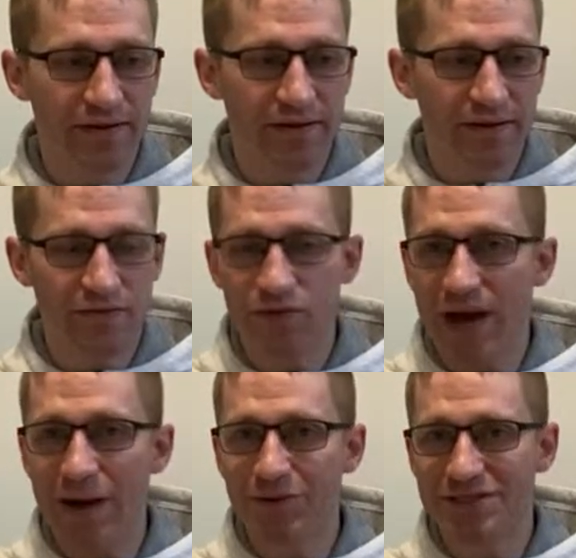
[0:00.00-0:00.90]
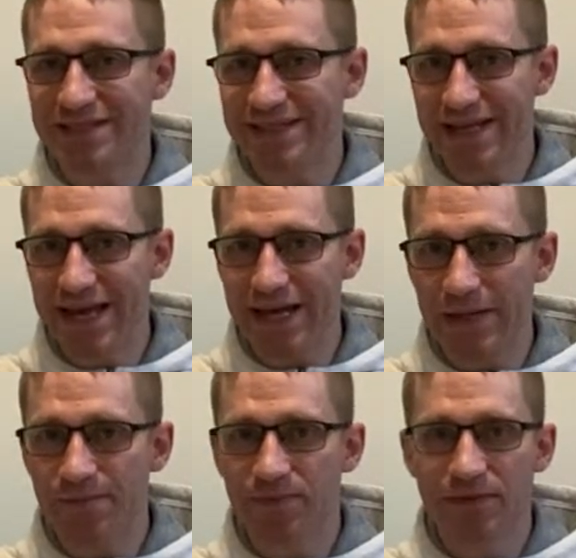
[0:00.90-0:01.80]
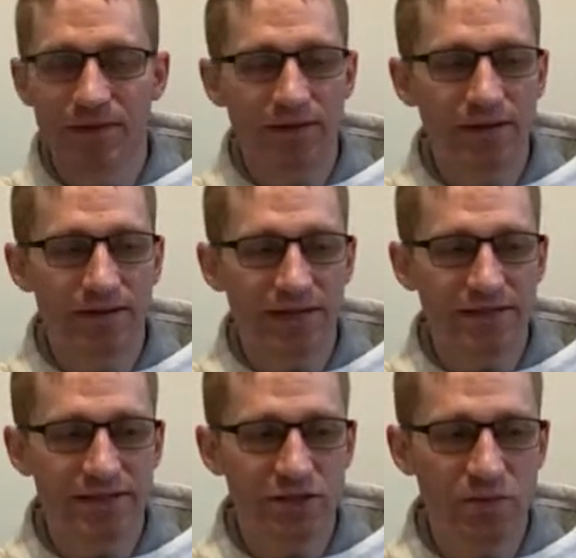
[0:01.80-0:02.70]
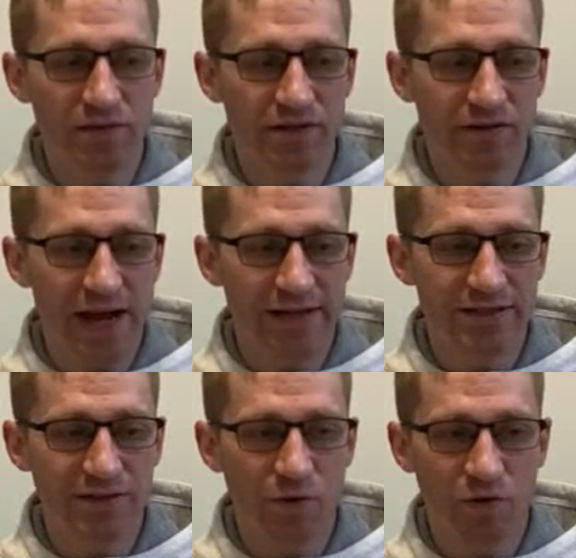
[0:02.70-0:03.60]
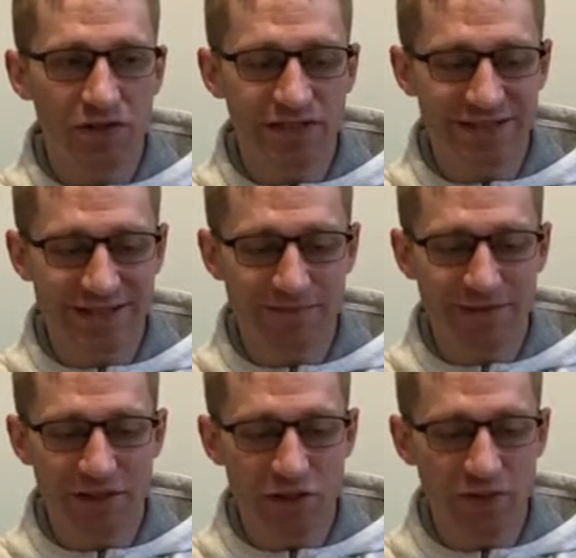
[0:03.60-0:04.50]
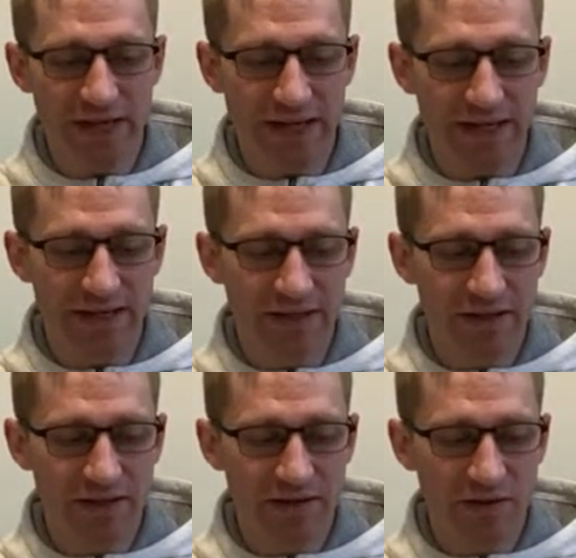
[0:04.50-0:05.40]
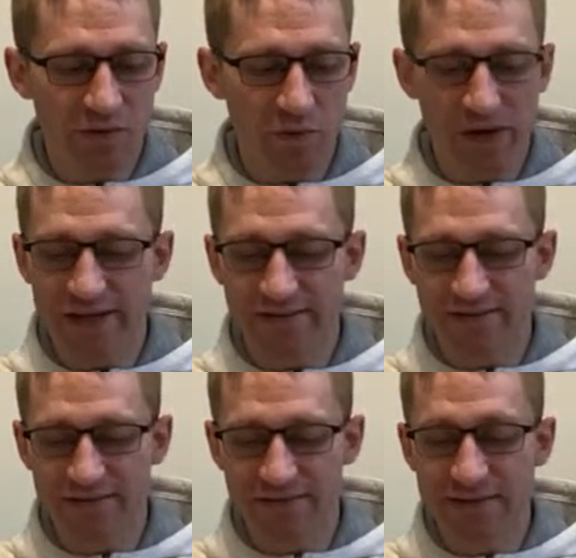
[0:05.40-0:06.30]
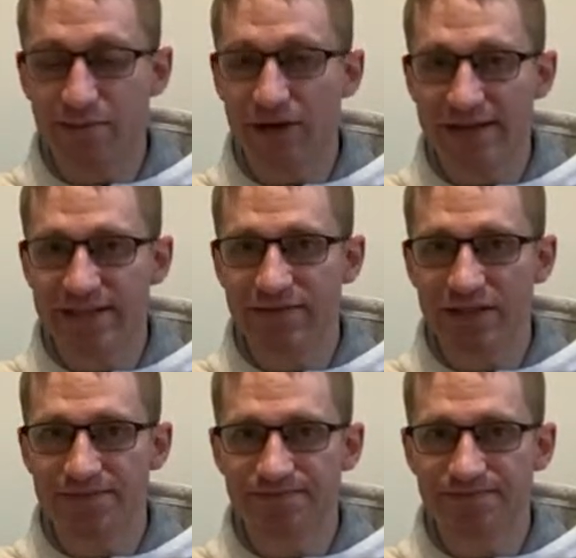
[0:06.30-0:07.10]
a few hours in the day that's just human interaction or just simply doing one simple activity.